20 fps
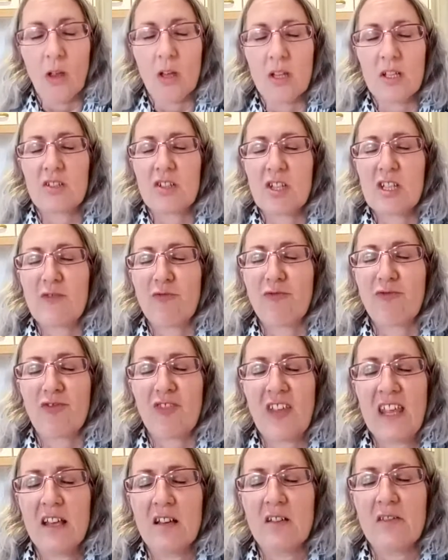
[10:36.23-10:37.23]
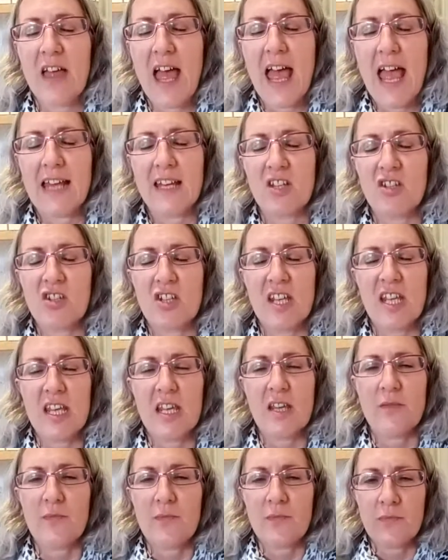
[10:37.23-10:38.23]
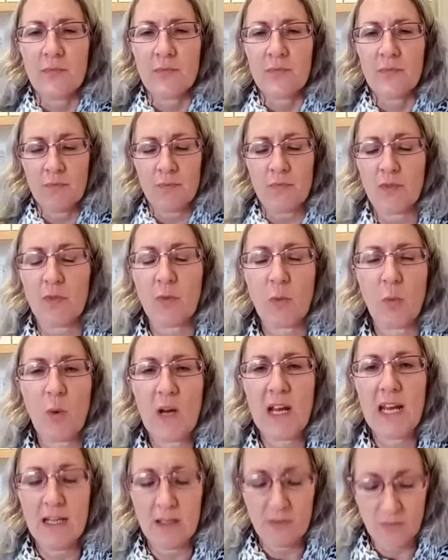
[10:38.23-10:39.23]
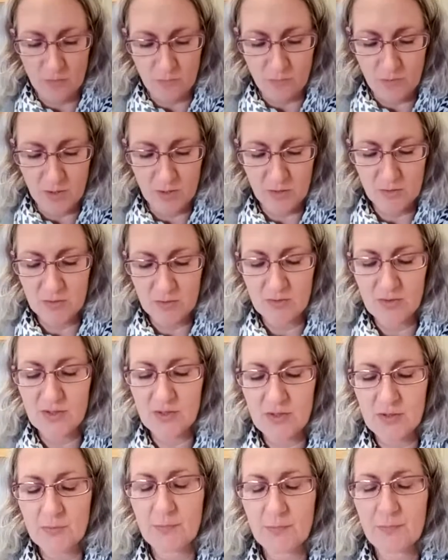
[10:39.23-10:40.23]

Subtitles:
So just feel that energy, the wheel of the runes